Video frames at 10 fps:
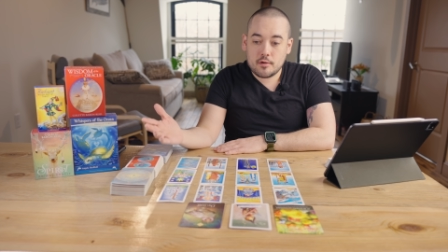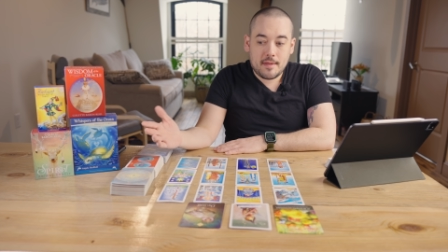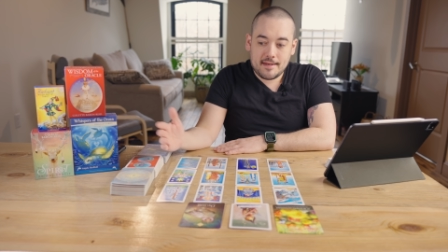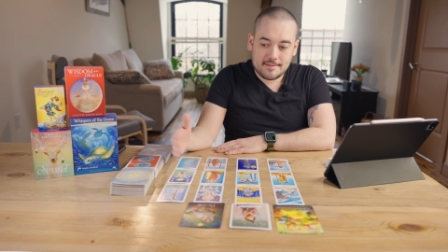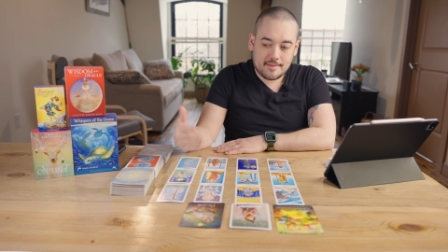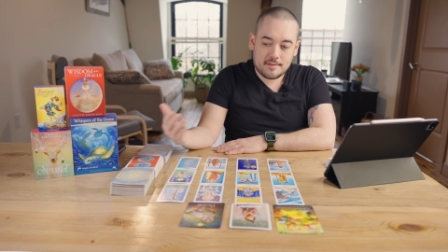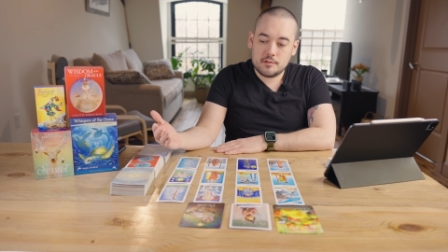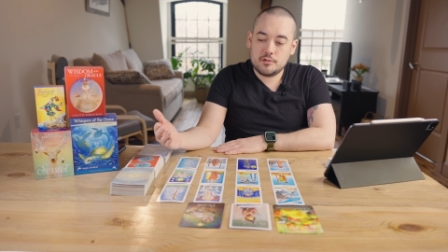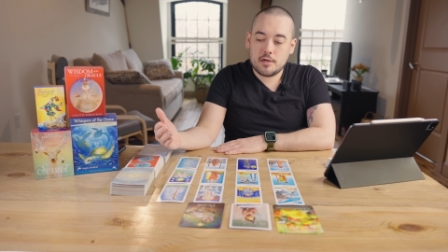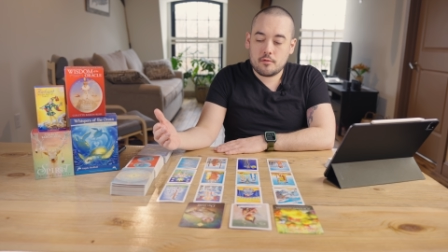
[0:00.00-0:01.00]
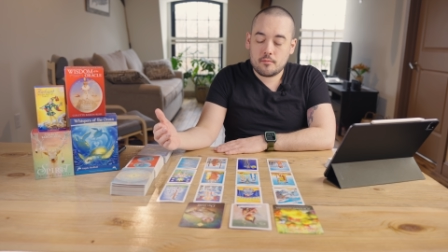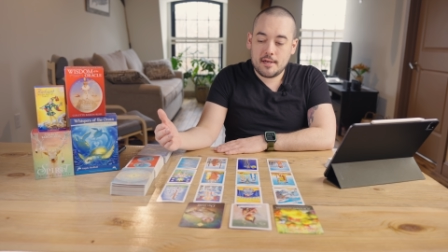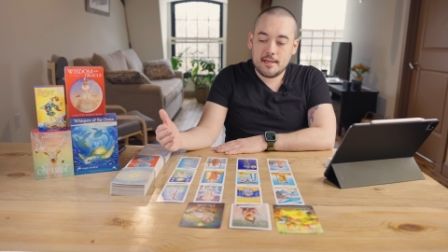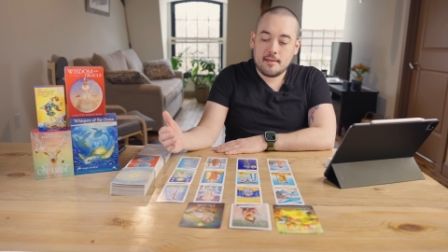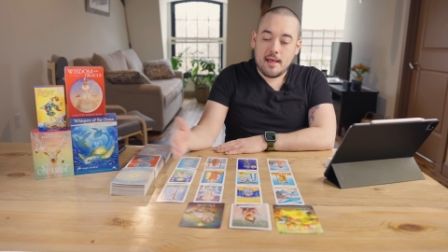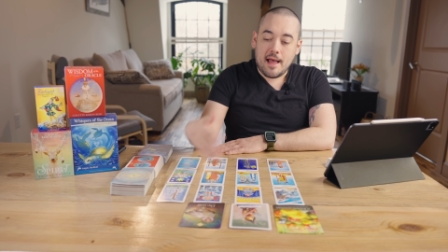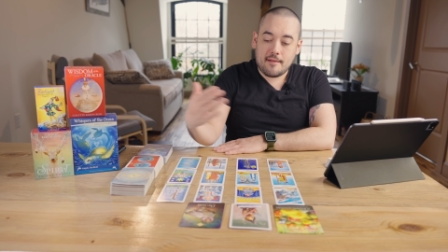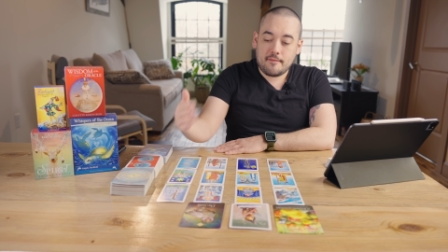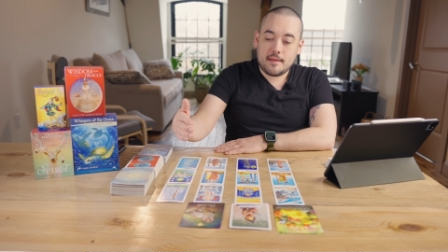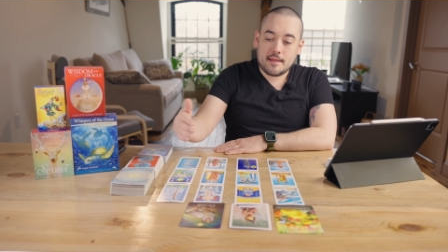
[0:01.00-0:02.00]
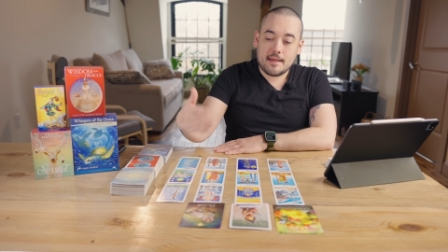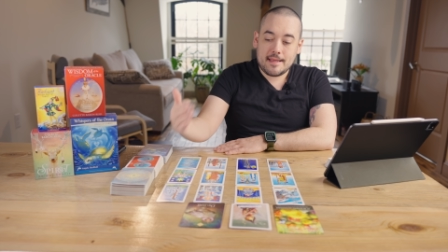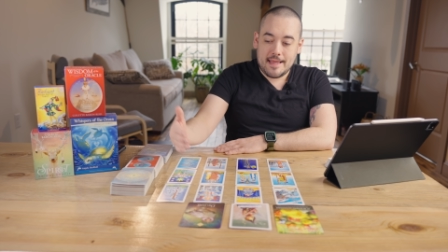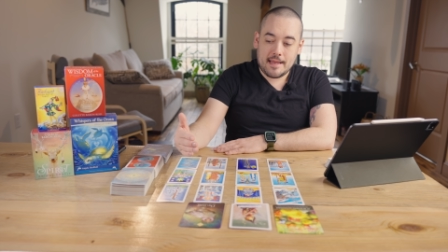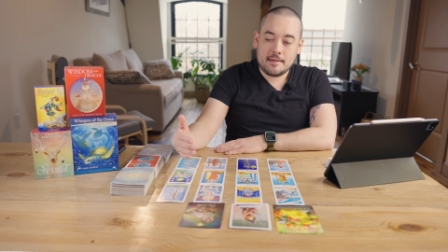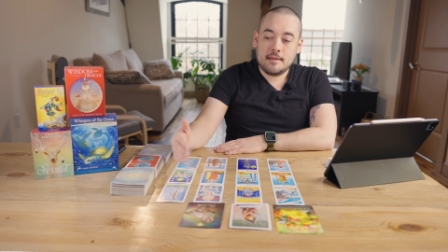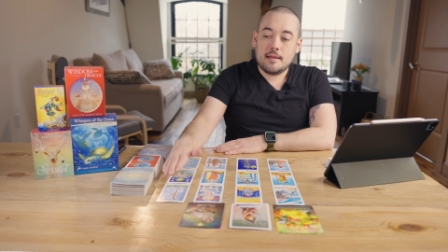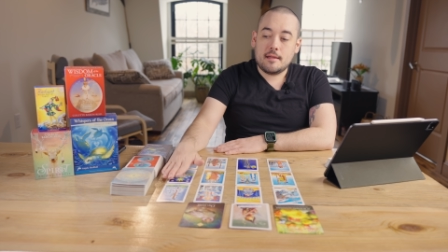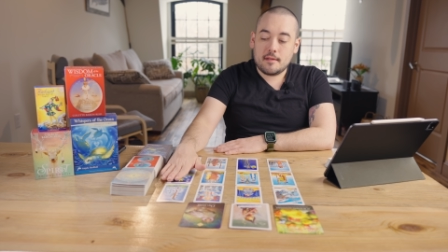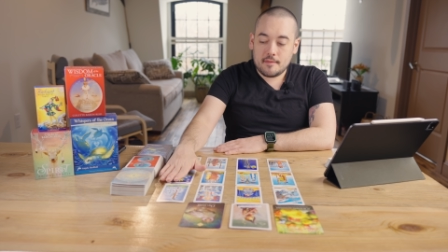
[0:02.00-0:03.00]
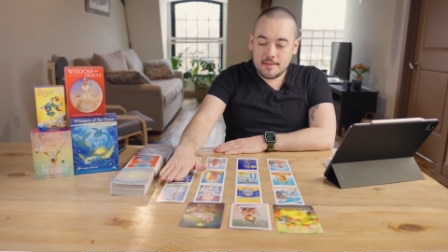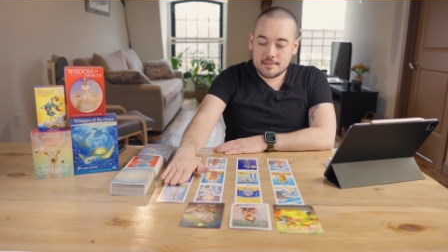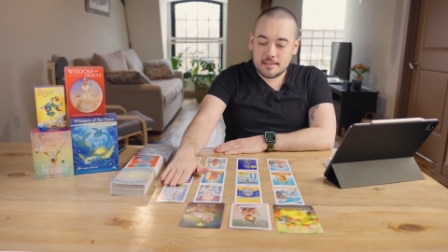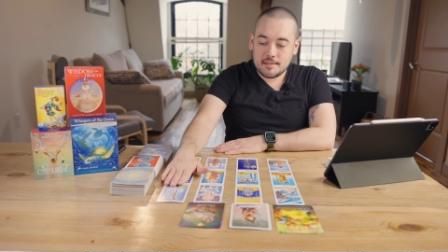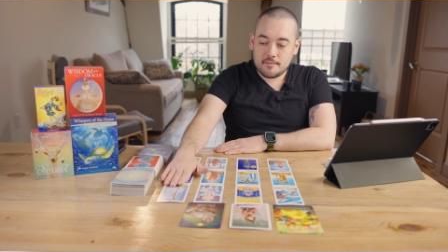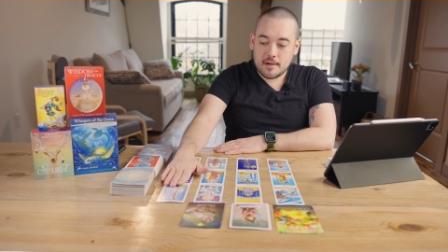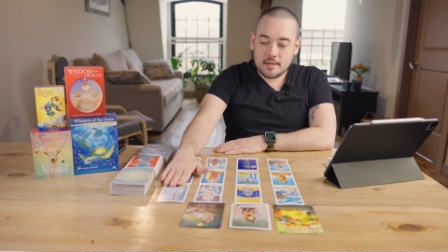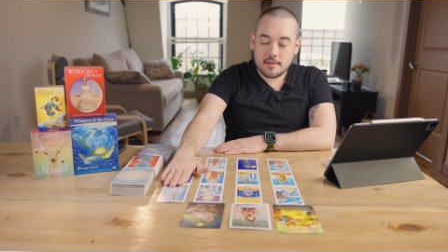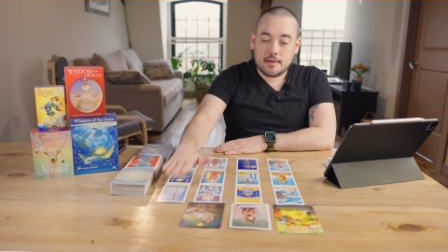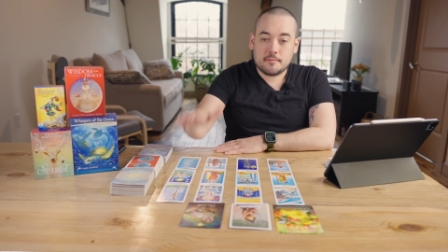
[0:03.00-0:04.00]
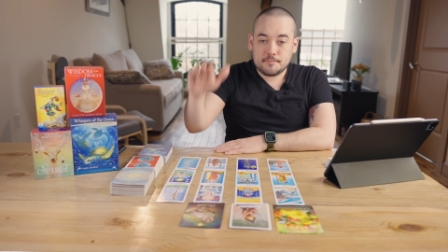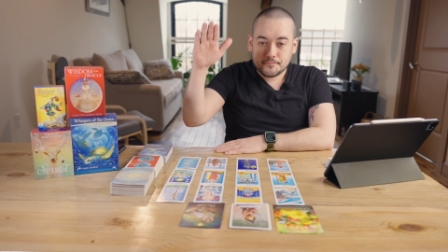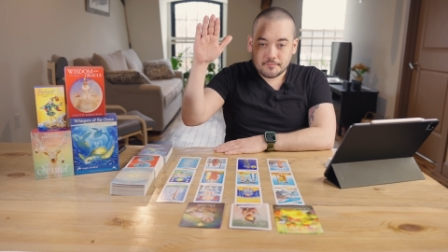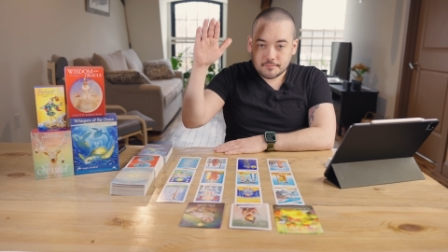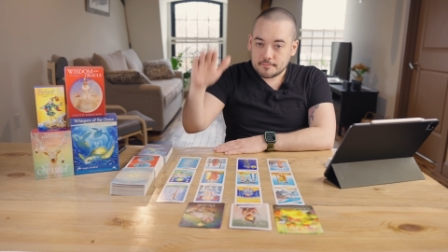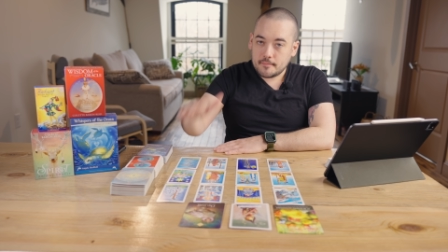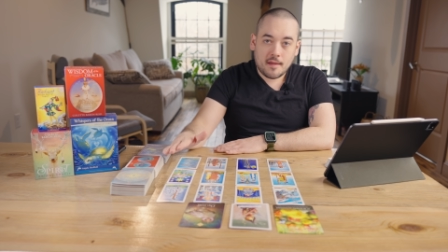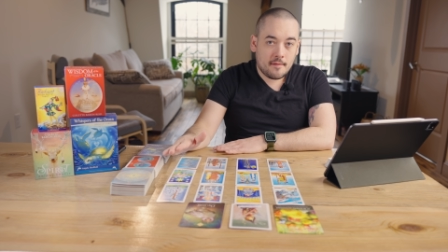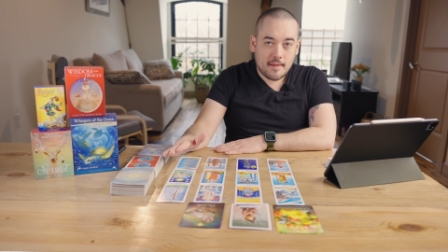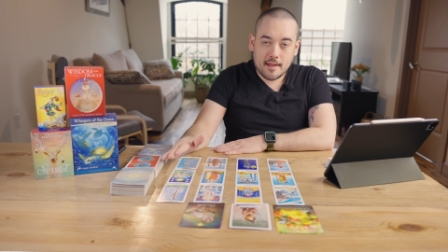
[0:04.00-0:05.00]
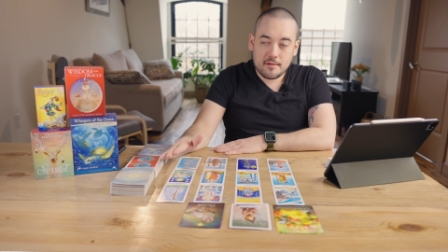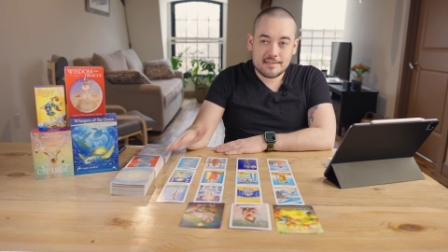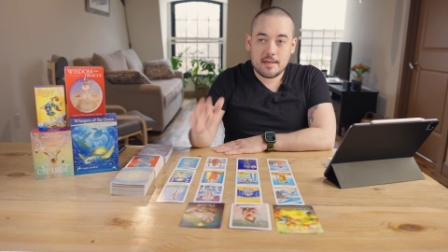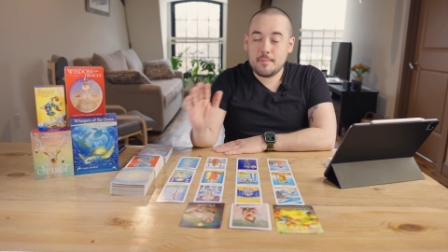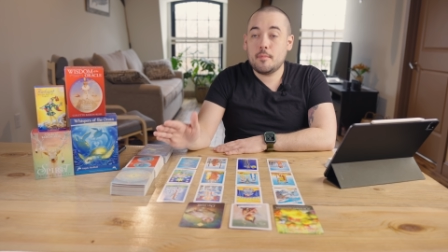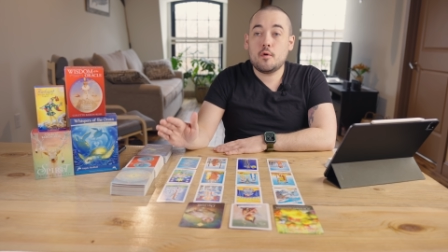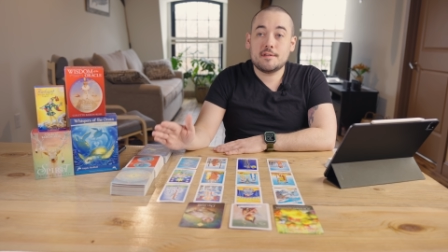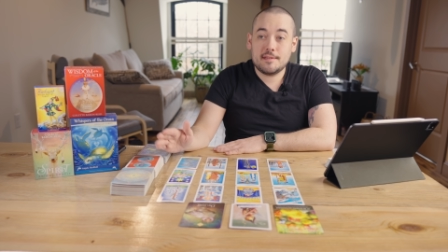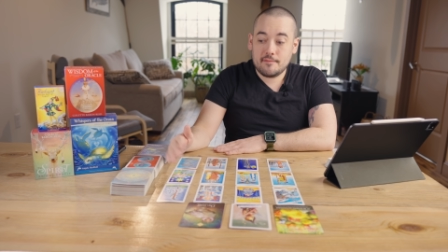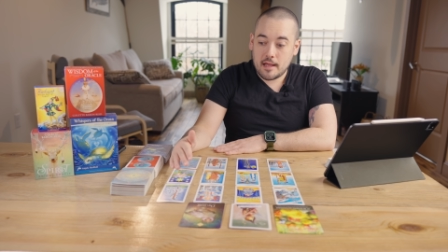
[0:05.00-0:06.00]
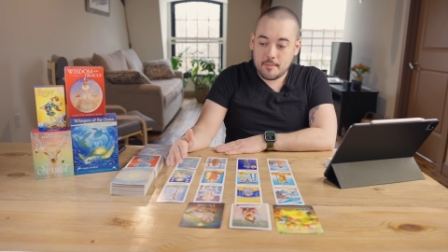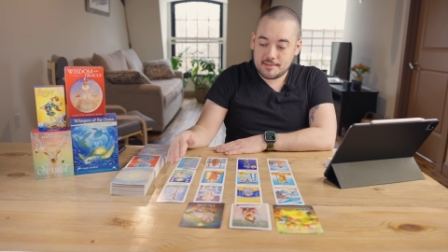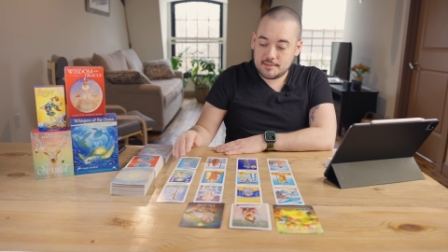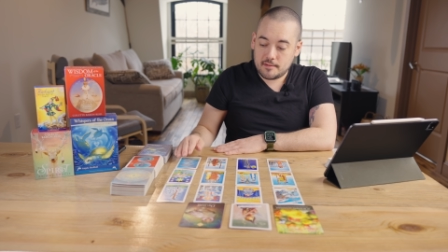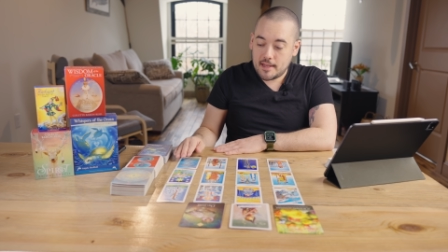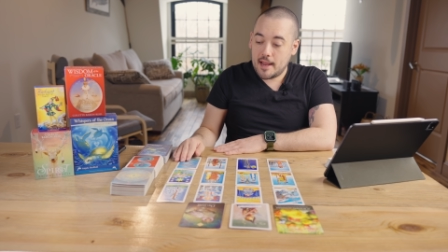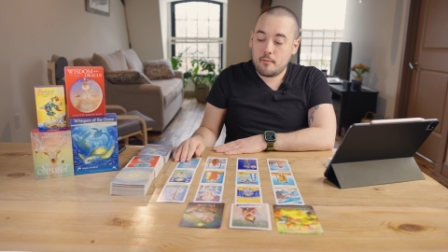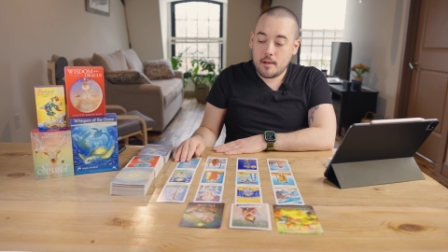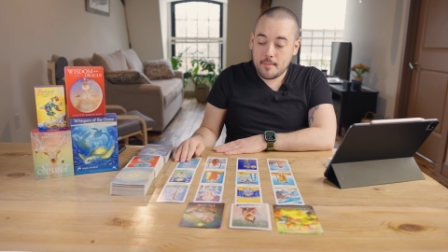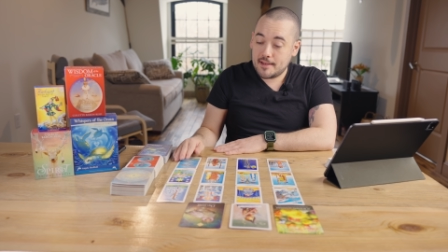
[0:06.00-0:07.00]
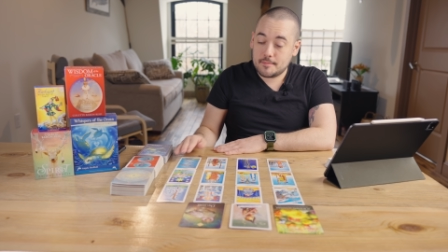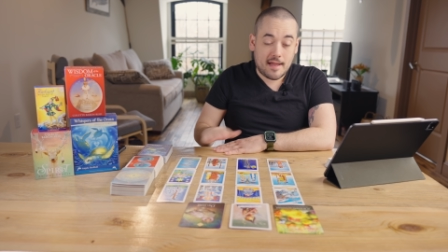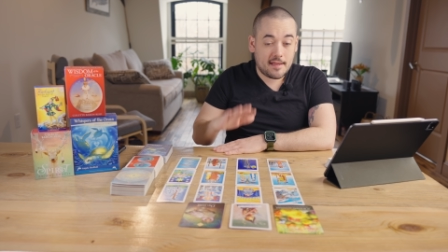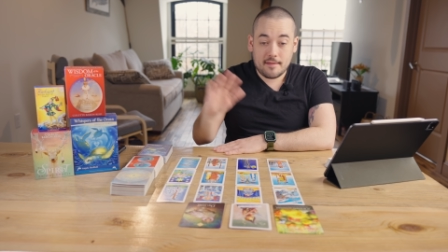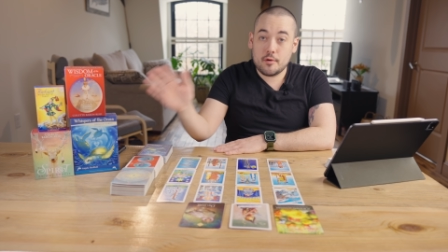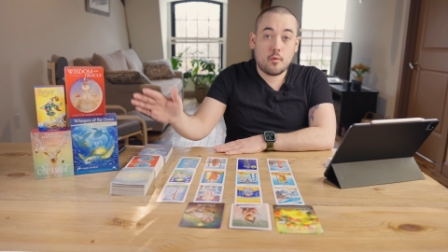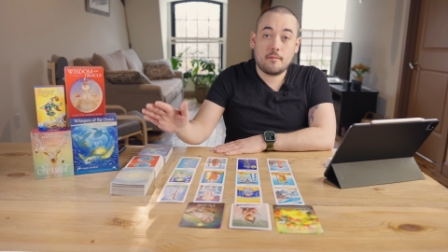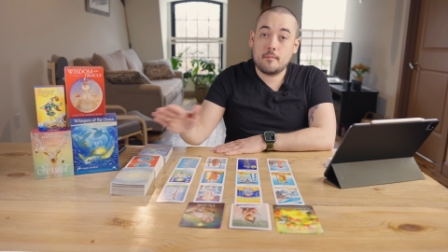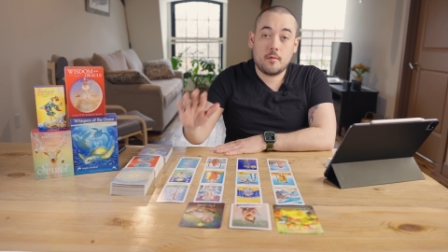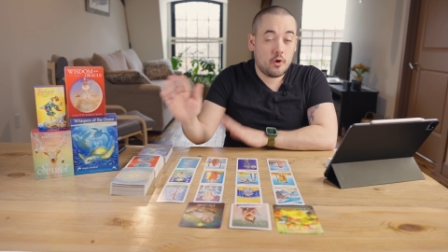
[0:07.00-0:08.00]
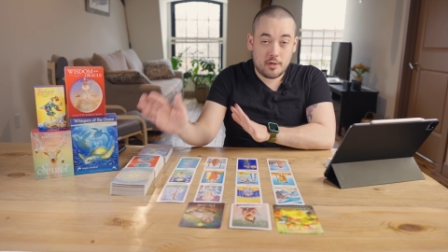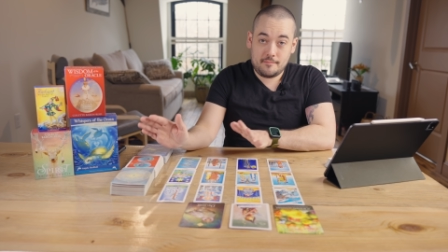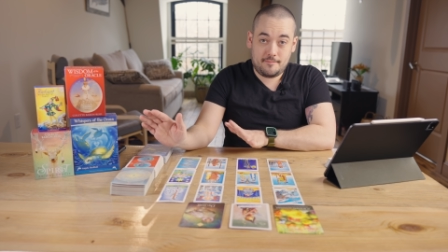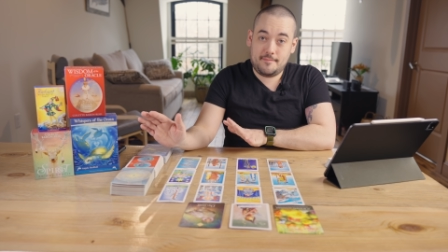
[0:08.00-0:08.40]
could be any sign. This is a general reading. I feel like, again, this is very clear. Like I always say, people always leave comments. They're like, I don't want my ex back. If you don't, good.